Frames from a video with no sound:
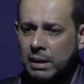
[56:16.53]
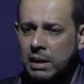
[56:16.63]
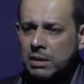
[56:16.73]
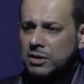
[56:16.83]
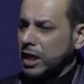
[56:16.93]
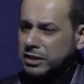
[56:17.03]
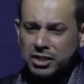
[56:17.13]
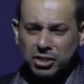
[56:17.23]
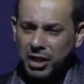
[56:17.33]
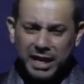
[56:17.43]
Such
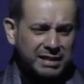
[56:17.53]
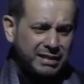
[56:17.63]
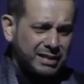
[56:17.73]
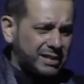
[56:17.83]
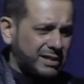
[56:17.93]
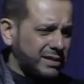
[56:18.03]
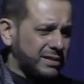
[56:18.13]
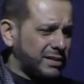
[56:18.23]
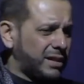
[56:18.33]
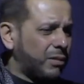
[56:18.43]
strength.
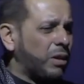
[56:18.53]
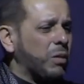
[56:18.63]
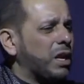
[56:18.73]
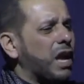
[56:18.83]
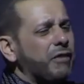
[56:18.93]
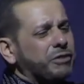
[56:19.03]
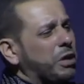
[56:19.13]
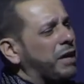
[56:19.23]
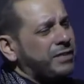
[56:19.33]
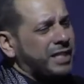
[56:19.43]
We would love to
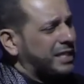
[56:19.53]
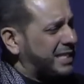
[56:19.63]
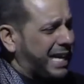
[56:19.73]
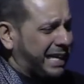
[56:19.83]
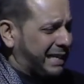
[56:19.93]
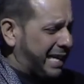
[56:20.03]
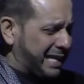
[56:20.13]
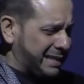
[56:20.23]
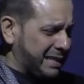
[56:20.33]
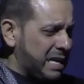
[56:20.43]
have sons like that.
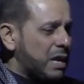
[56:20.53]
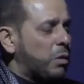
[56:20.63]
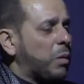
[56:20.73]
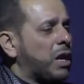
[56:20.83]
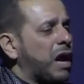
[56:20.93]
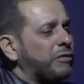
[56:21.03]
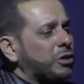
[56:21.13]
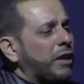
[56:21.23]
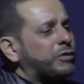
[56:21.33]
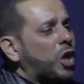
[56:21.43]
We would love to
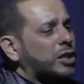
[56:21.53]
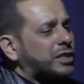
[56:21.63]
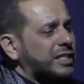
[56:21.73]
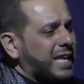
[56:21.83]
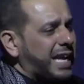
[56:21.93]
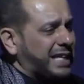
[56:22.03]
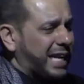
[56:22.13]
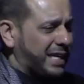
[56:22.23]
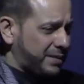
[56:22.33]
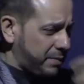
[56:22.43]
have daughters like
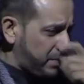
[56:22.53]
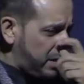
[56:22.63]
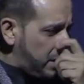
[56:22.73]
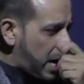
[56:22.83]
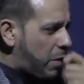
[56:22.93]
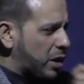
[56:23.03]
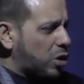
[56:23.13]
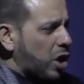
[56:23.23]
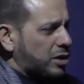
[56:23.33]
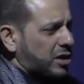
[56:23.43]
that. Our
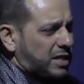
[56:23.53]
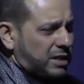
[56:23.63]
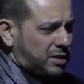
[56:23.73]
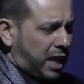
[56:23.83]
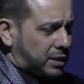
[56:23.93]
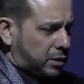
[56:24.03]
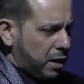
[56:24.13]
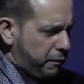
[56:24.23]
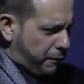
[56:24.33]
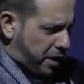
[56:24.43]
daughters and sons,
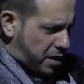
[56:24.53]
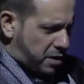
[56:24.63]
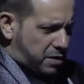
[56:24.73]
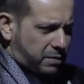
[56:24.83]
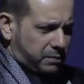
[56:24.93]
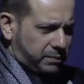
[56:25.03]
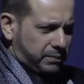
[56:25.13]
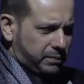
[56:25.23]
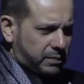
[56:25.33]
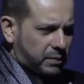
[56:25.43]
firm,
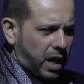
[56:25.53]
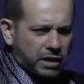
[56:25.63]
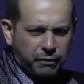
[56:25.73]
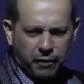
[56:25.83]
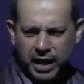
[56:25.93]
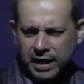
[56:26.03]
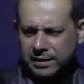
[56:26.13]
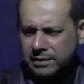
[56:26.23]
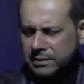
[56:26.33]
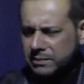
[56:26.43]
unafraid,
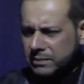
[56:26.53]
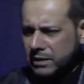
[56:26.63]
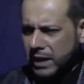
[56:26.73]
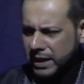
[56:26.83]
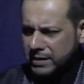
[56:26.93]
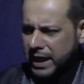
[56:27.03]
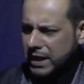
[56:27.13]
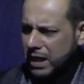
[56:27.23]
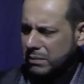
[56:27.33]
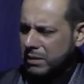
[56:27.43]
like
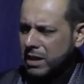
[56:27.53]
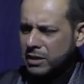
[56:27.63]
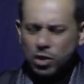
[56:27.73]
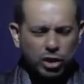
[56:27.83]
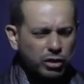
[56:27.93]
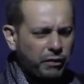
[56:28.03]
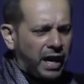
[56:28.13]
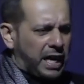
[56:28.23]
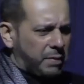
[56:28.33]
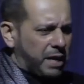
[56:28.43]
Zainab, the daughter of
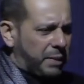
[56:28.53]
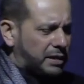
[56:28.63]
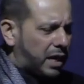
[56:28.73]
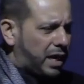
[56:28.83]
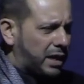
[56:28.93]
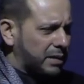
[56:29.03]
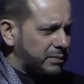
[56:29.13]
Ali ibn Abi Talib.